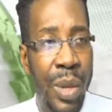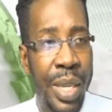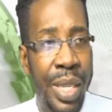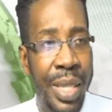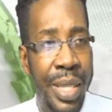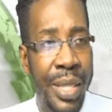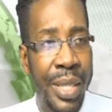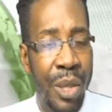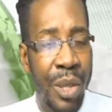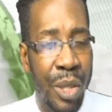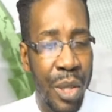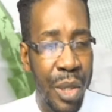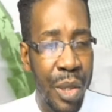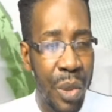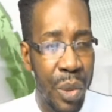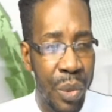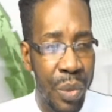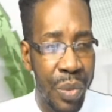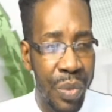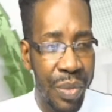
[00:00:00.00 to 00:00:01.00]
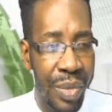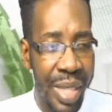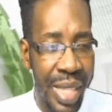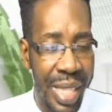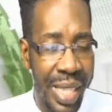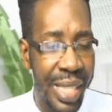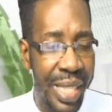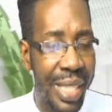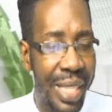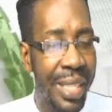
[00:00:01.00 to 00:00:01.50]
These are things that happened
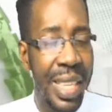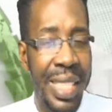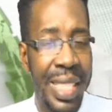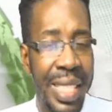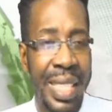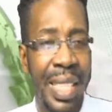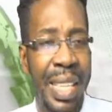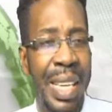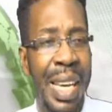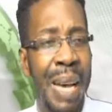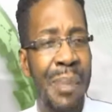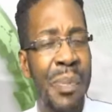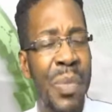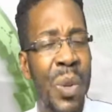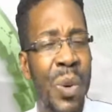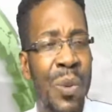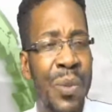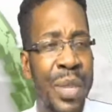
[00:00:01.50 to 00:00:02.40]
over the weekends.